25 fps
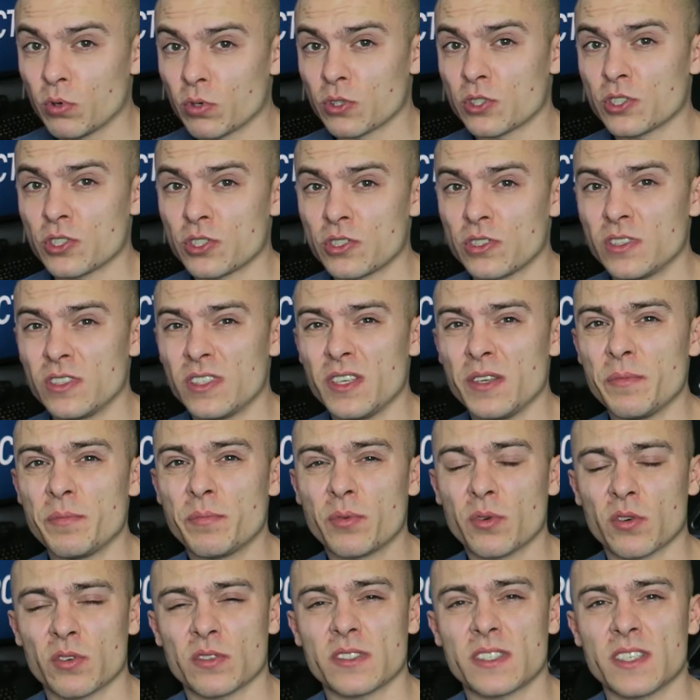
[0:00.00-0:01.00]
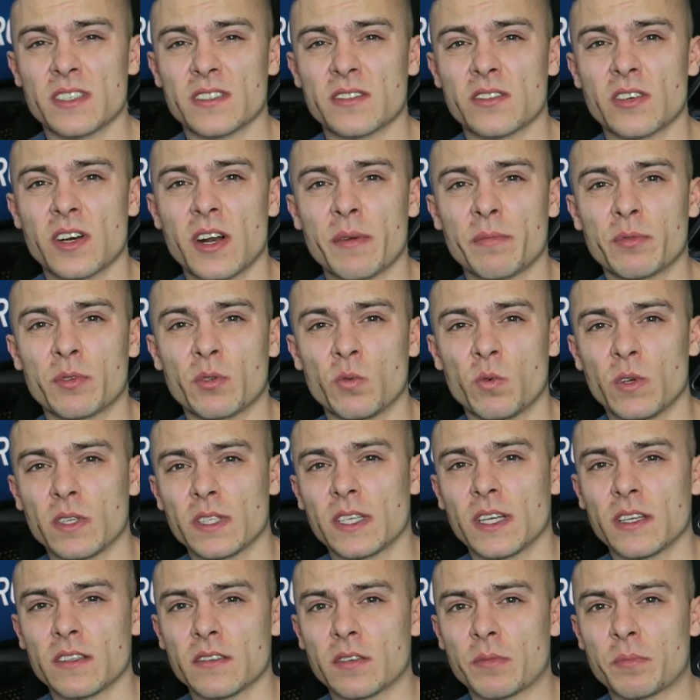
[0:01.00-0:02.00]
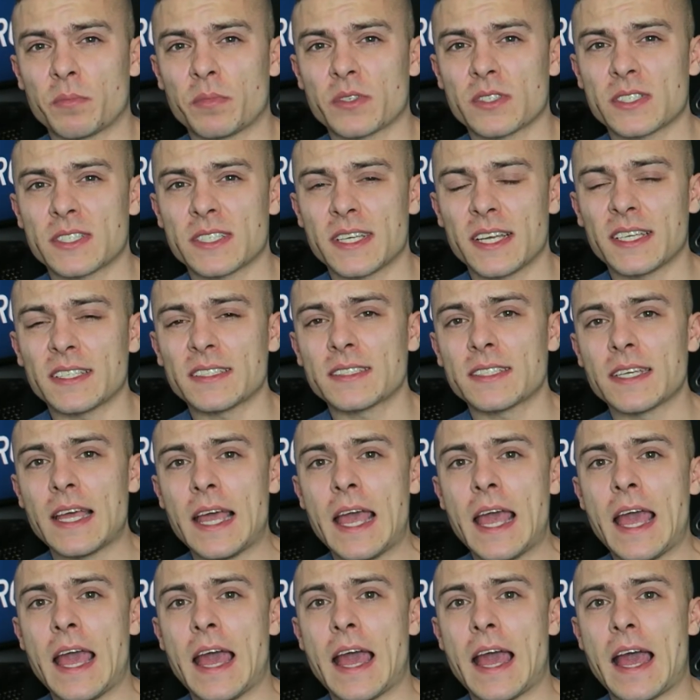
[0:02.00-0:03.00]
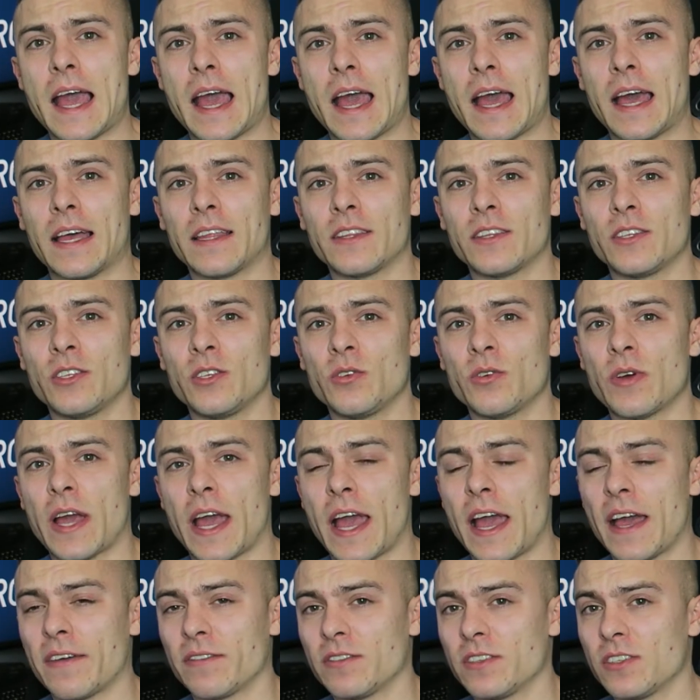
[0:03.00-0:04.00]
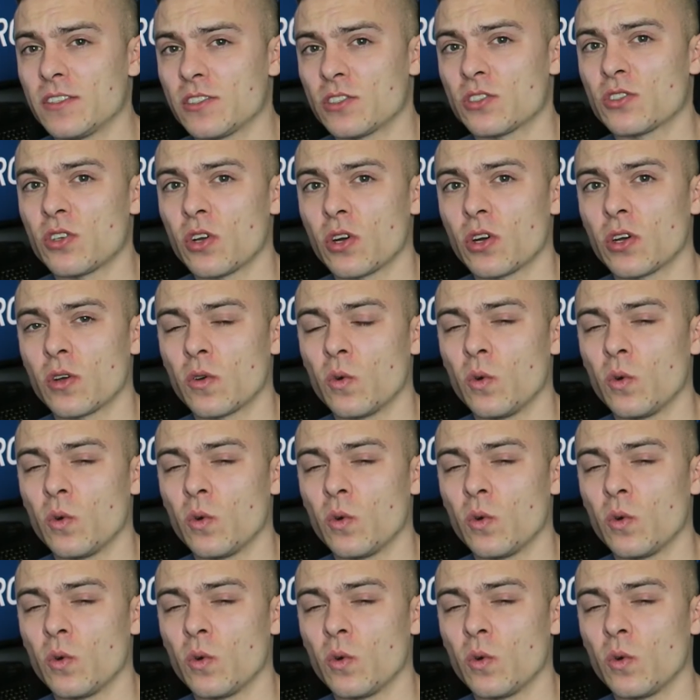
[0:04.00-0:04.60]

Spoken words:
push the processor up to 100% and you have the stock